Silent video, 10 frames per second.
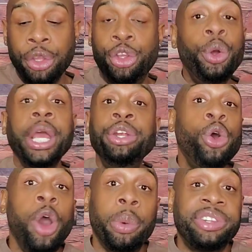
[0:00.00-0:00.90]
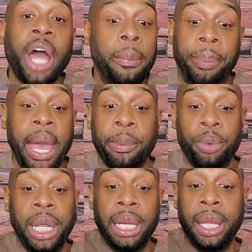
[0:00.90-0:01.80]
You can do it with salt and
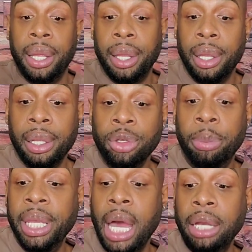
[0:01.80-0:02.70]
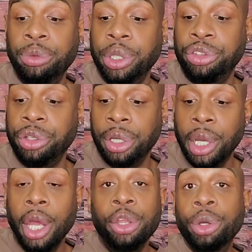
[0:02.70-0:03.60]
pepper, really, to be honest with you.
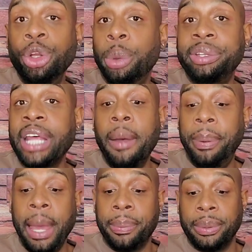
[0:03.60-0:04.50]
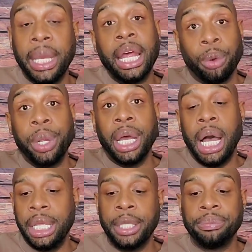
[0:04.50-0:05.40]
You can do it with salt and pepper and a real
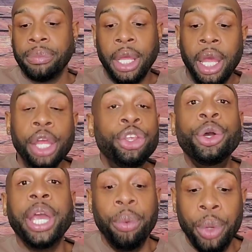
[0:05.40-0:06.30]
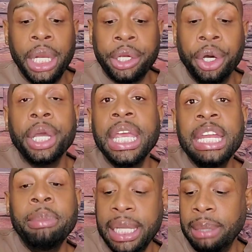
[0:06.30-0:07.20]
onion. You can really cook
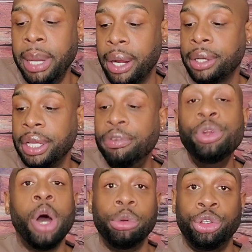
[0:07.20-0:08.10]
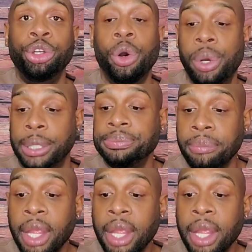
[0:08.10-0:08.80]
any meat in America if you know what you're doing.